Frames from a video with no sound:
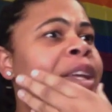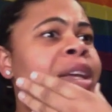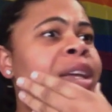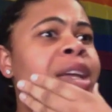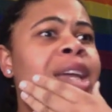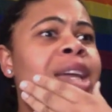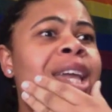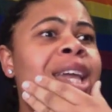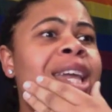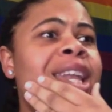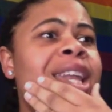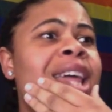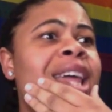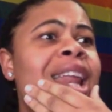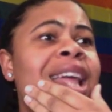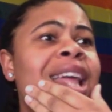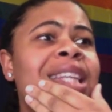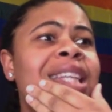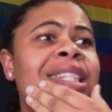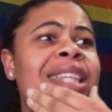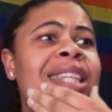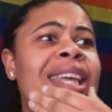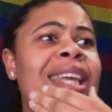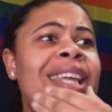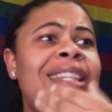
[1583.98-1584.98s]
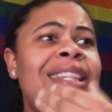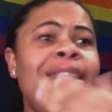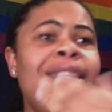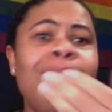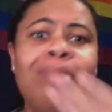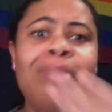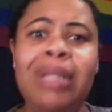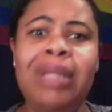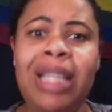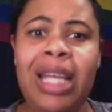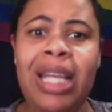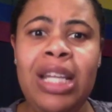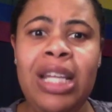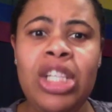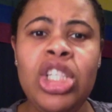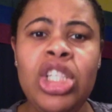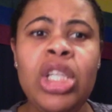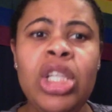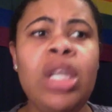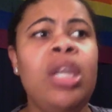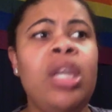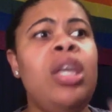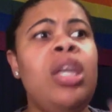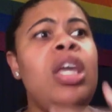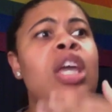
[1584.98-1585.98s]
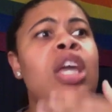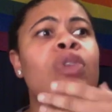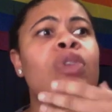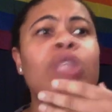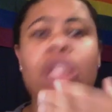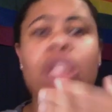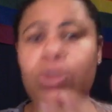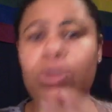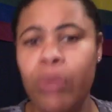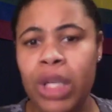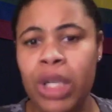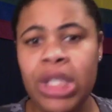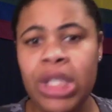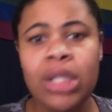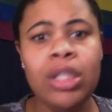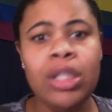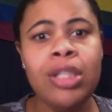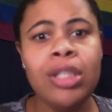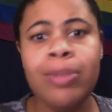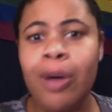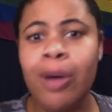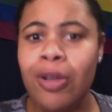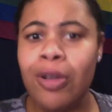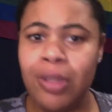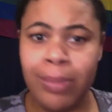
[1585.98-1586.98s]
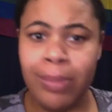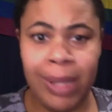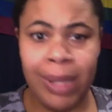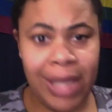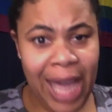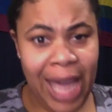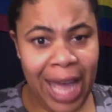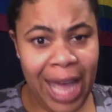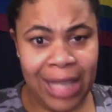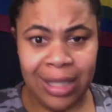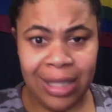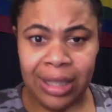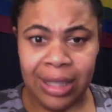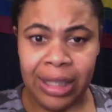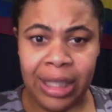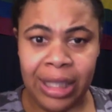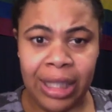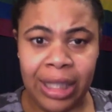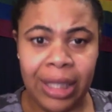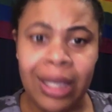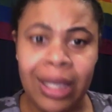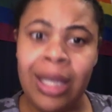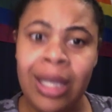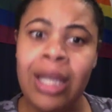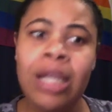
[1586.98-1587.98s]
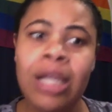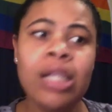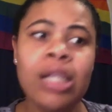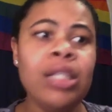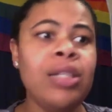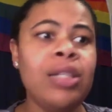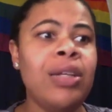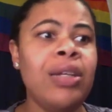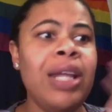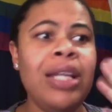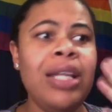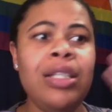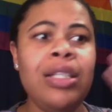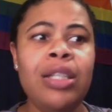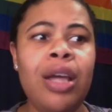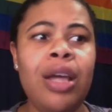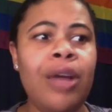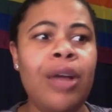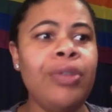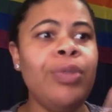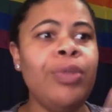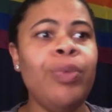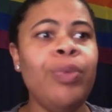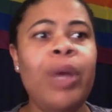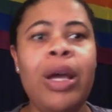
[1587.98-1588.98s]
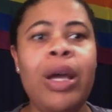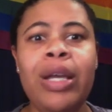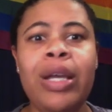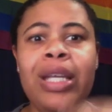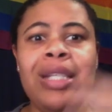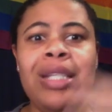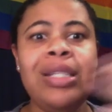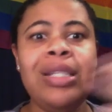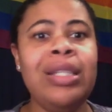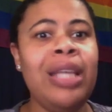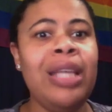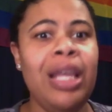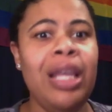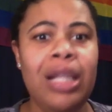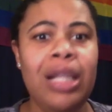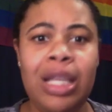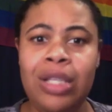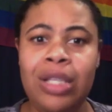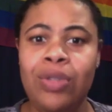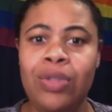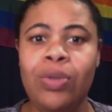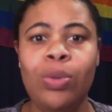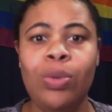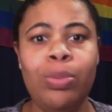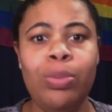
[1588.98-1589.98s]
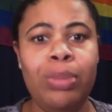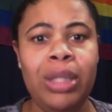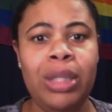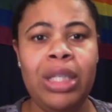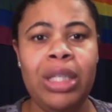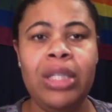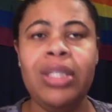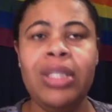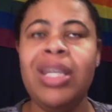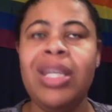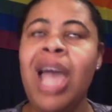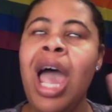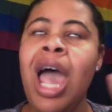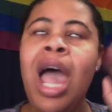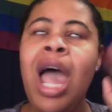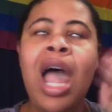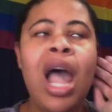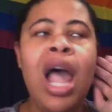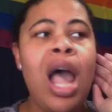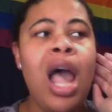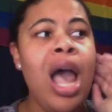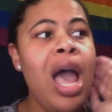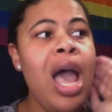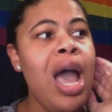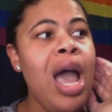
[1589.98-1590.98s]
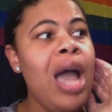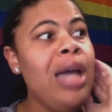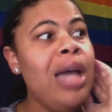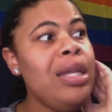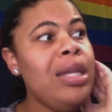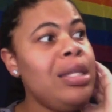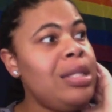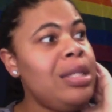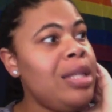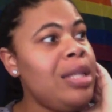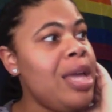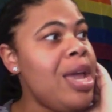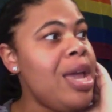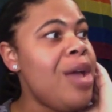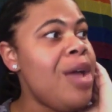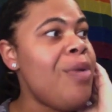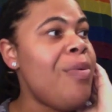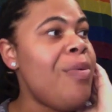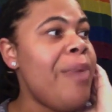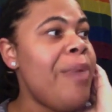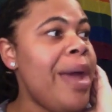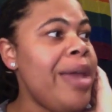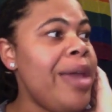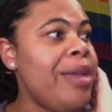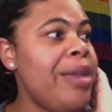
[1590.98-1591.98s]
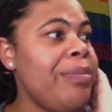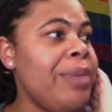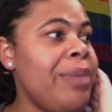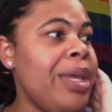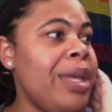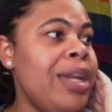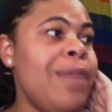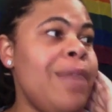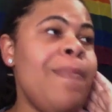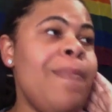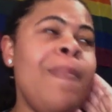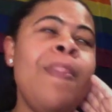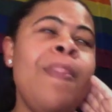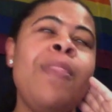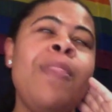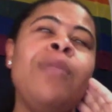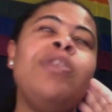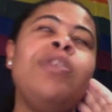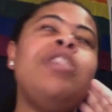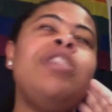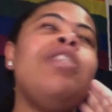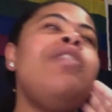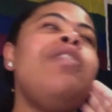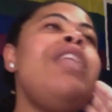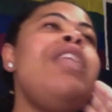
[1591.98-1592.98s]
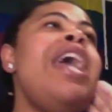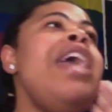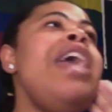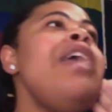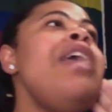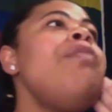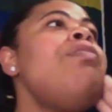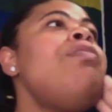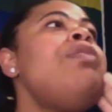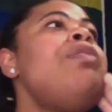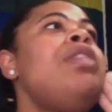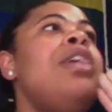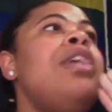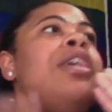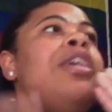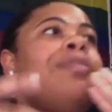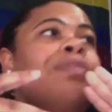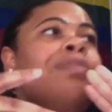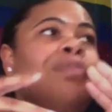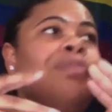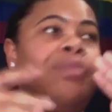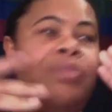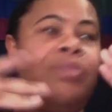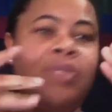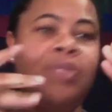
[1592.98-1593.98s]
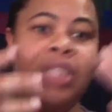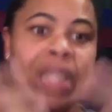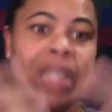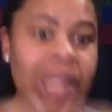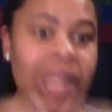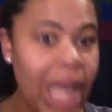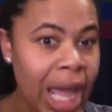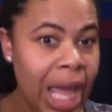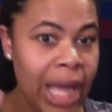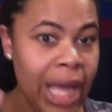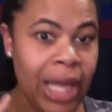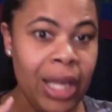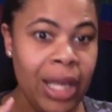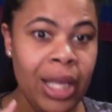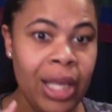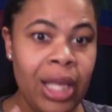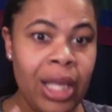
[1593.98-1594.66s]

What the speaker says: And then they said the bleach, it was originally supposed to be gasoline. So they turned around and said, let's do bleach. I said, wait a minute. So they put today,